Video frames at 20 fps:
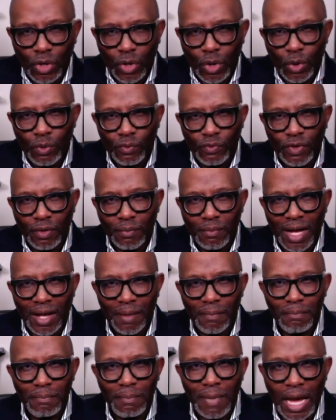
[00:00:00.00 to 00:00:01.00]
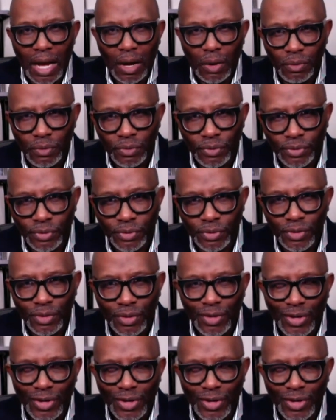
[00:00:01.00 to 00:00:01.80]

over my mouth,